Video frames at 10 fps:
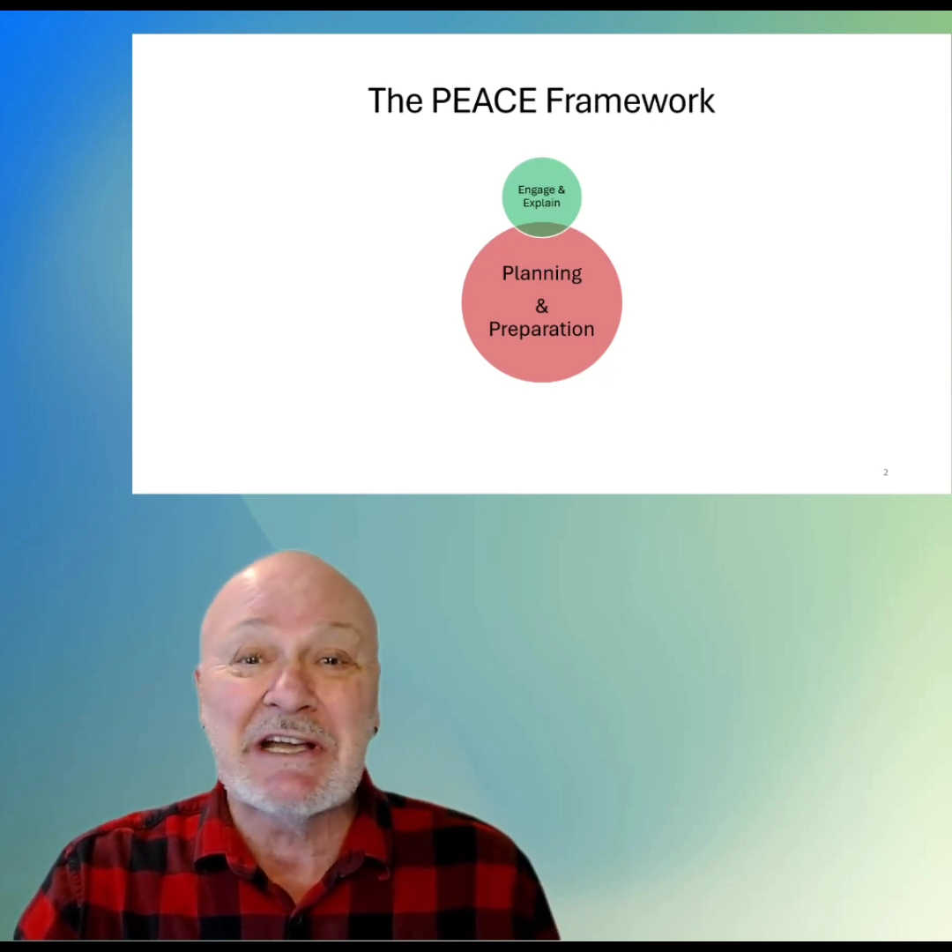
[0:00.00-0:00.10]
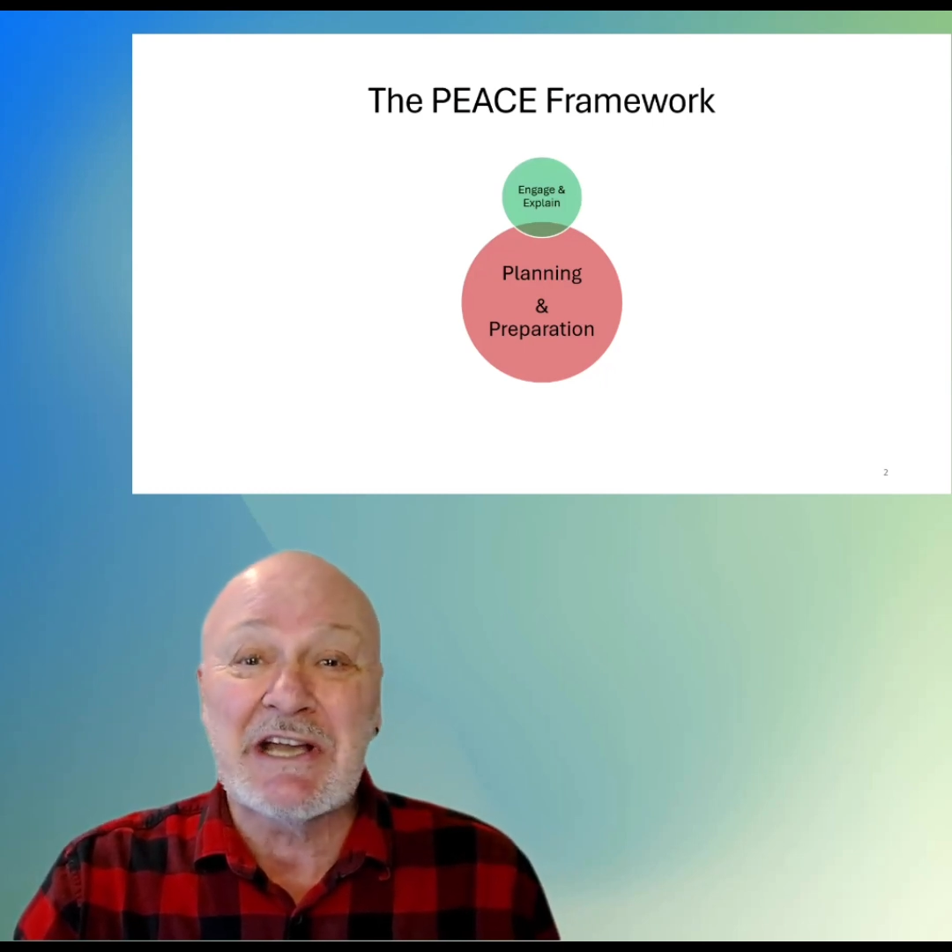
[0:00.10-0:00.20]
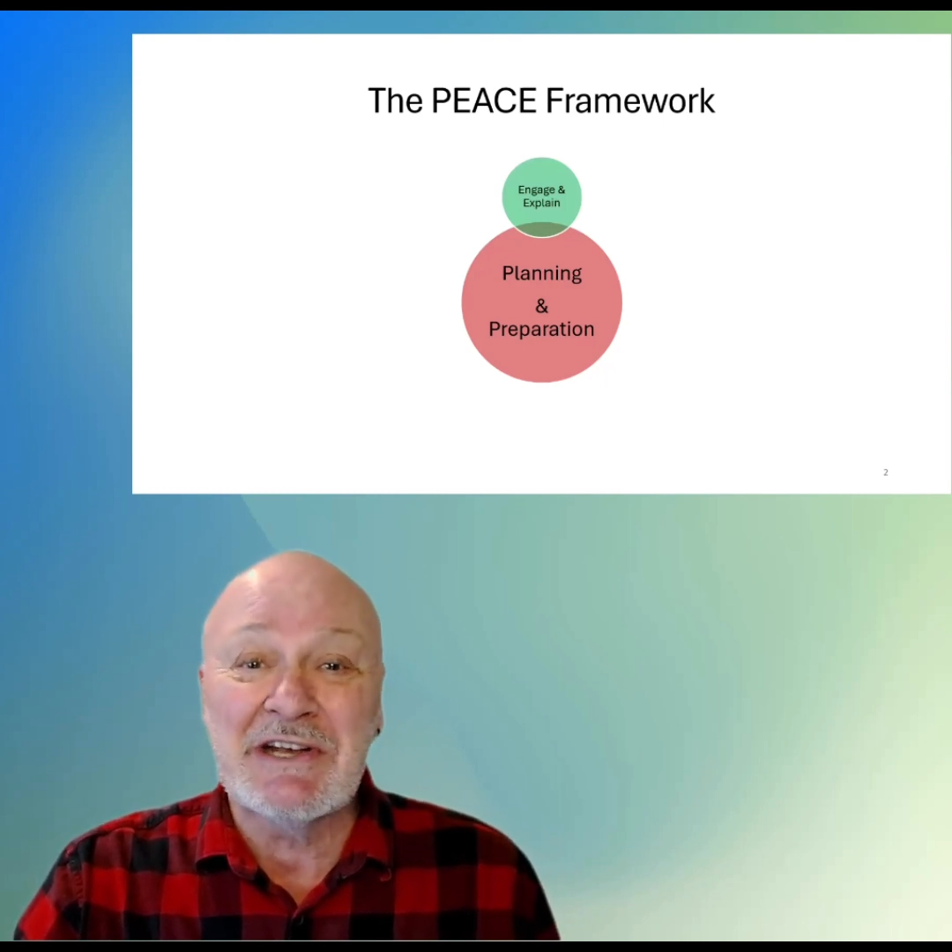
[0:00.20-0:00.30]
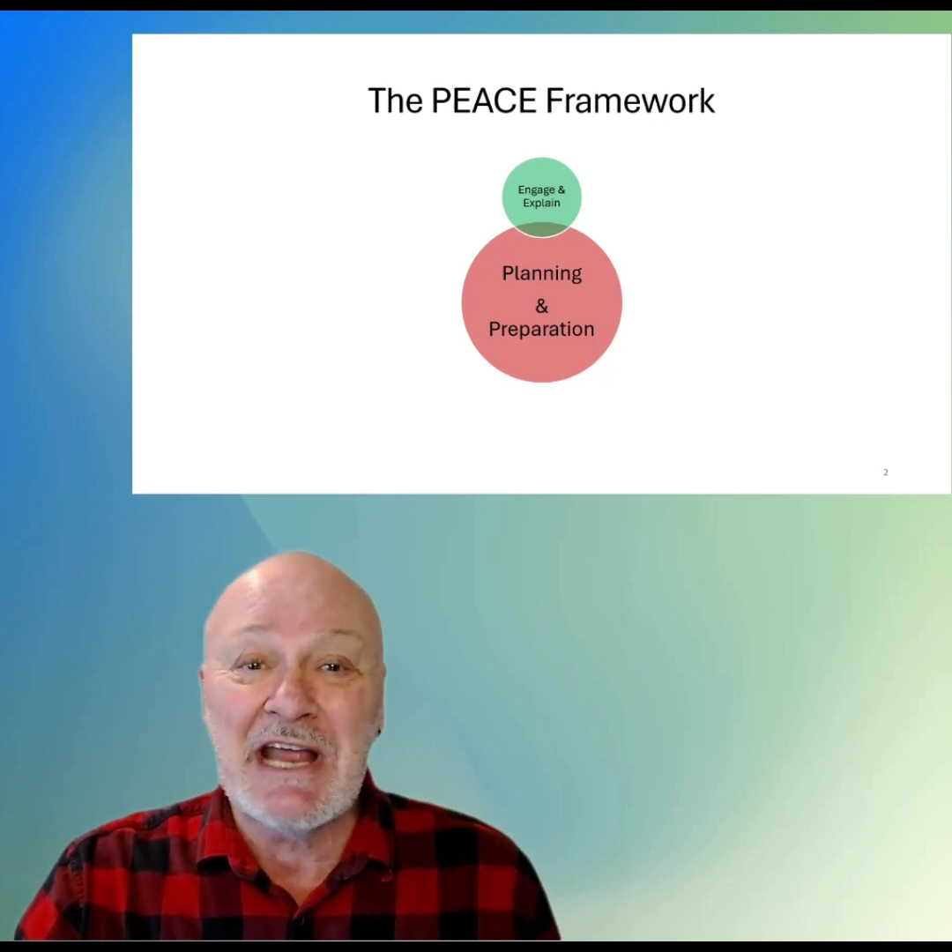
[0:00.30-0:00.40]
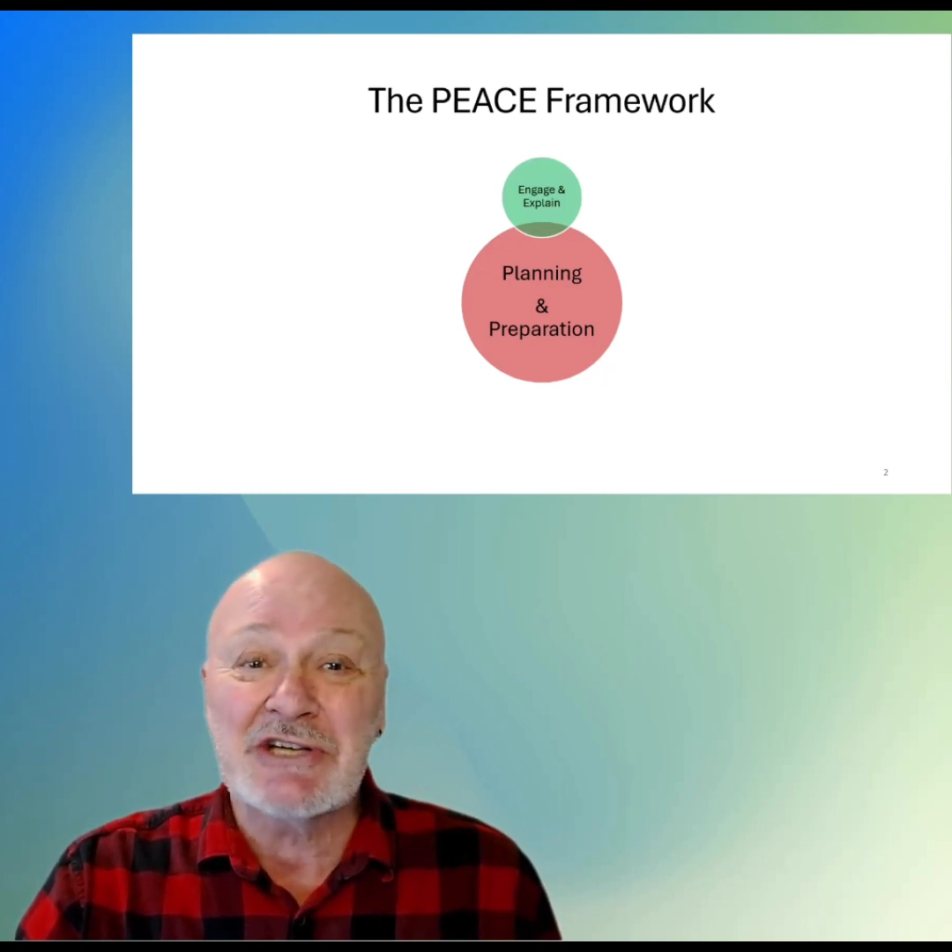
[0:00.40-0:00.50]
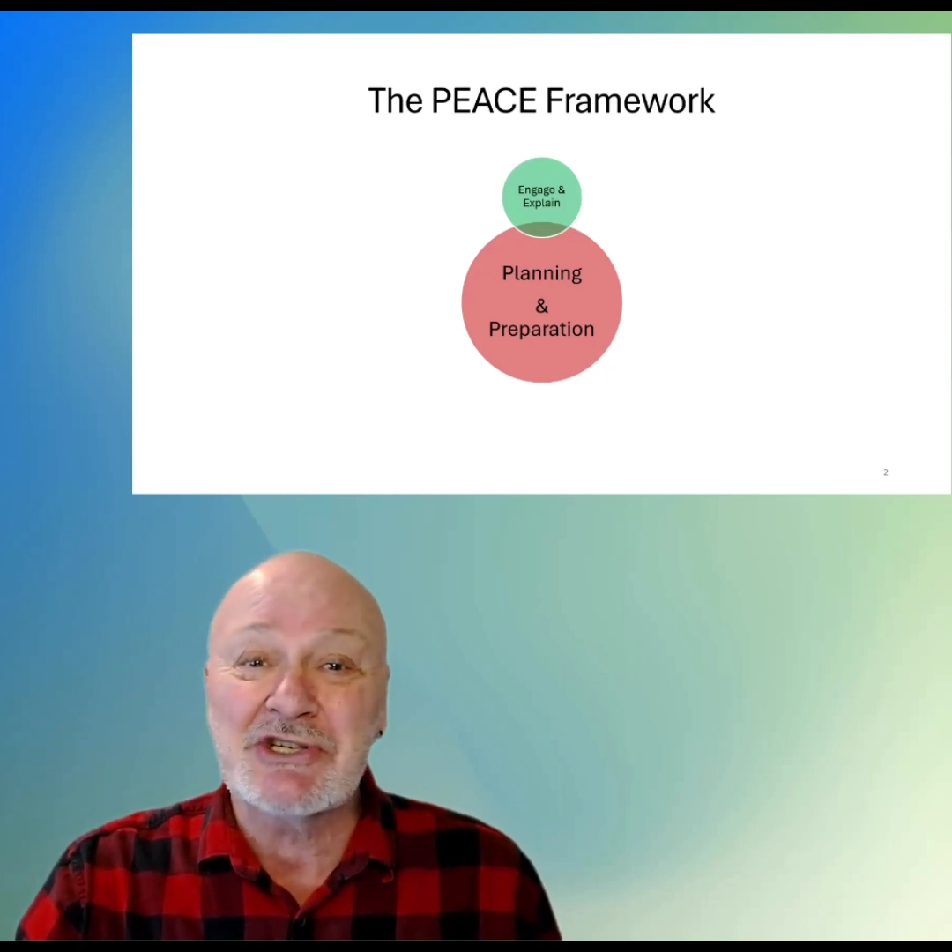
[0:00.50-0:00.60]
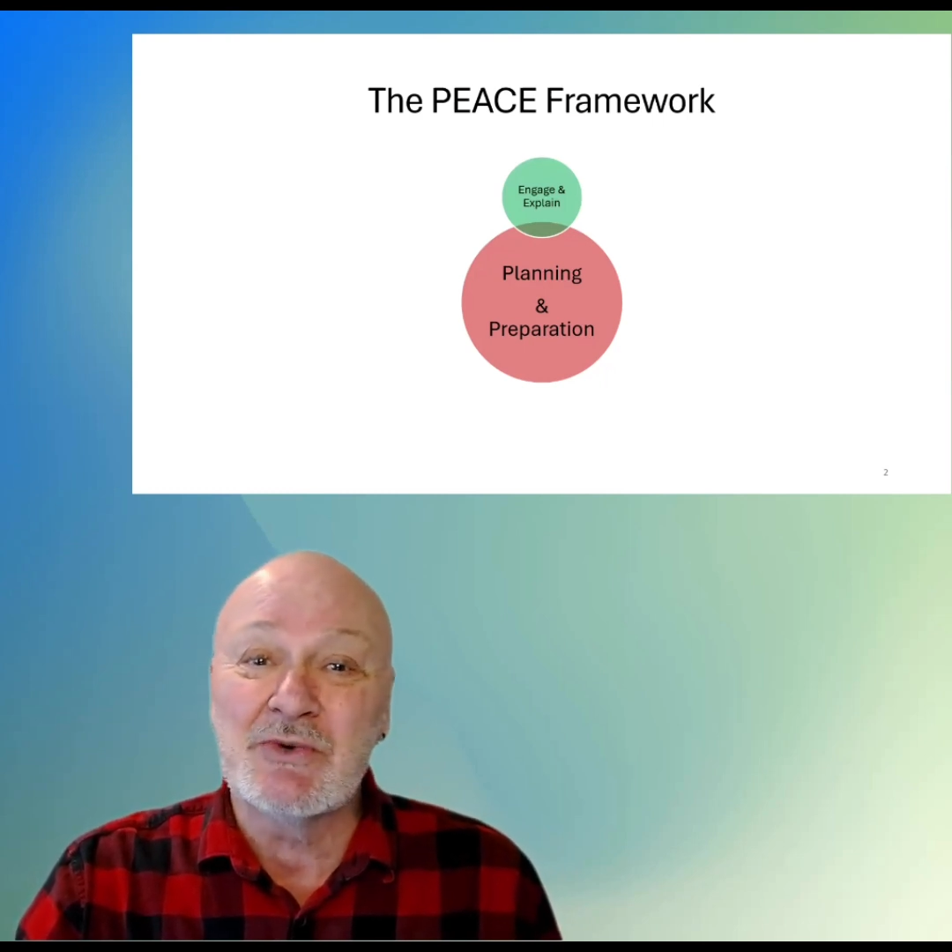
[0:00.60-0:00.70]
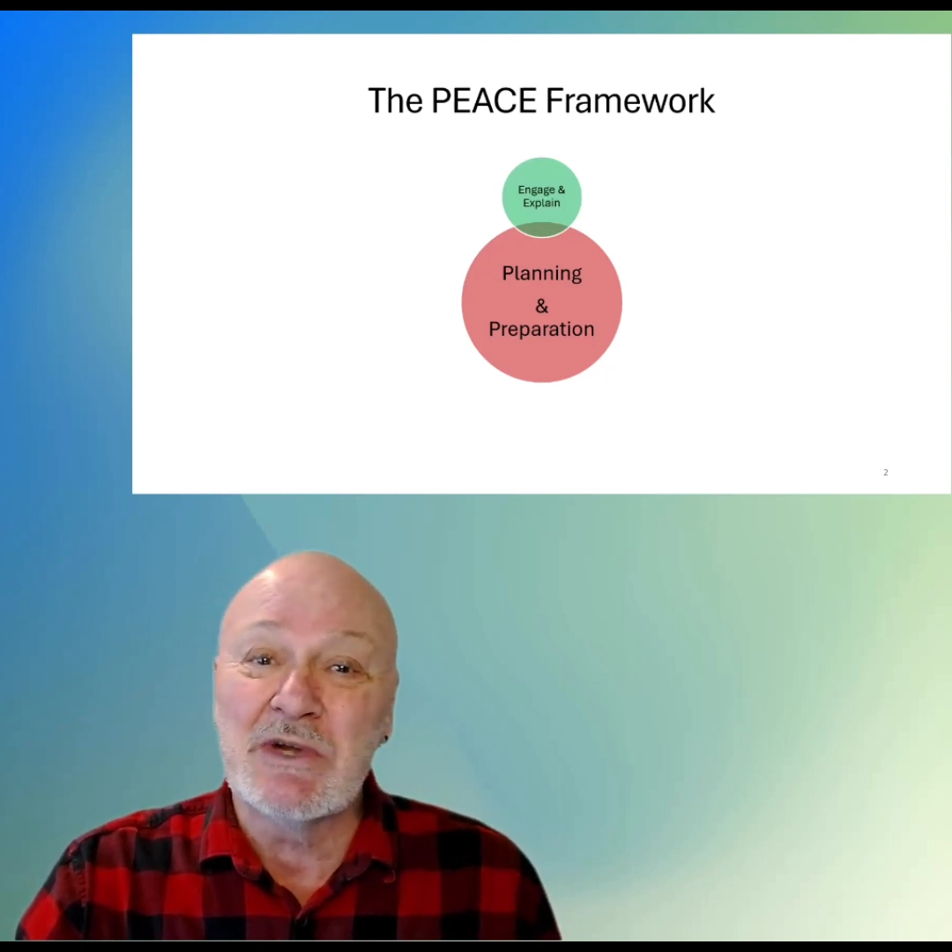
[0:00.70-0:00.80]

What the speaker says: a connection